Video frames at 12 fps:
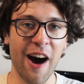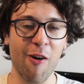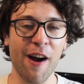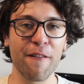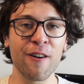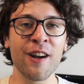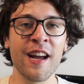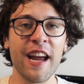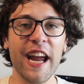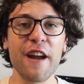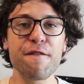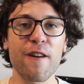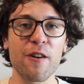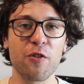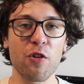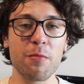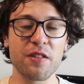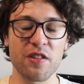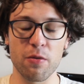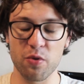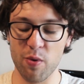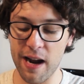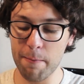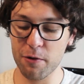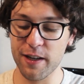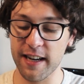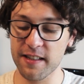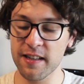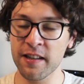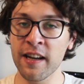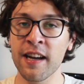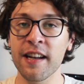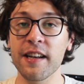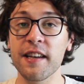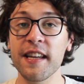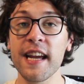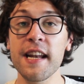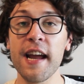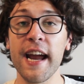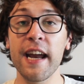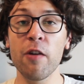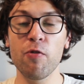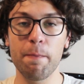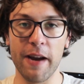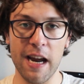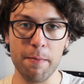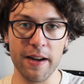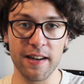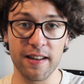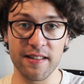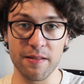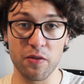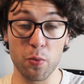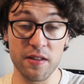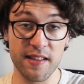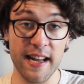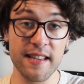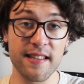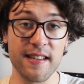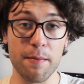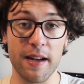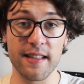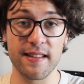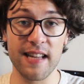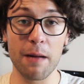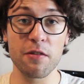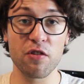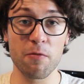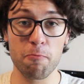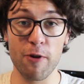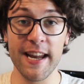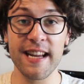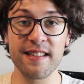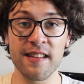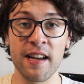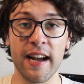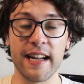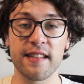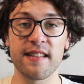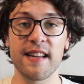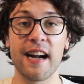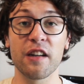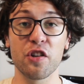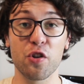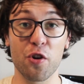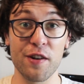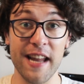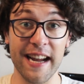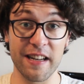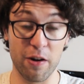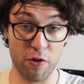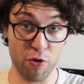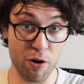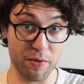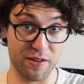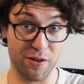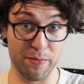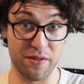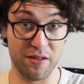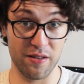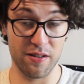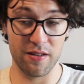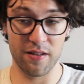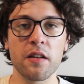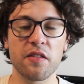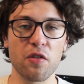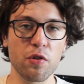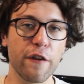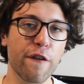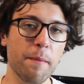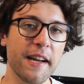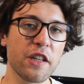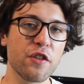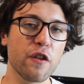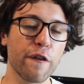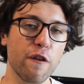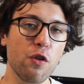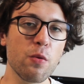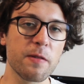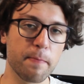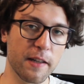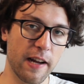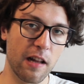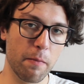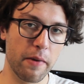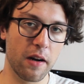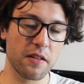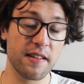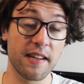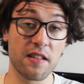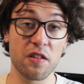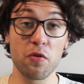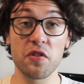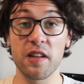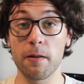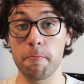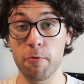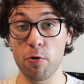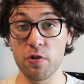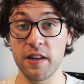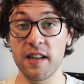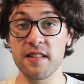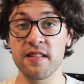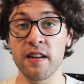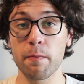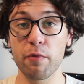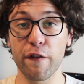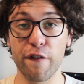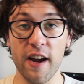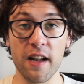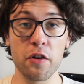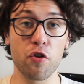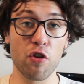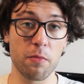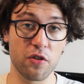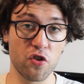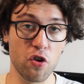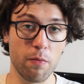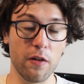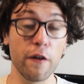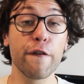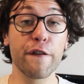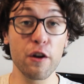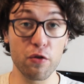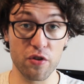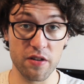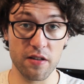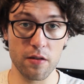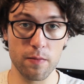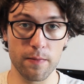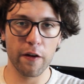However, if our chromosomes were unprotected, DNA repair mechanisms would sense them as double-strand breaks and start to connect our chromosomes. So deformation of loops by telomeres and associated proteins prevent chromosomal fusions.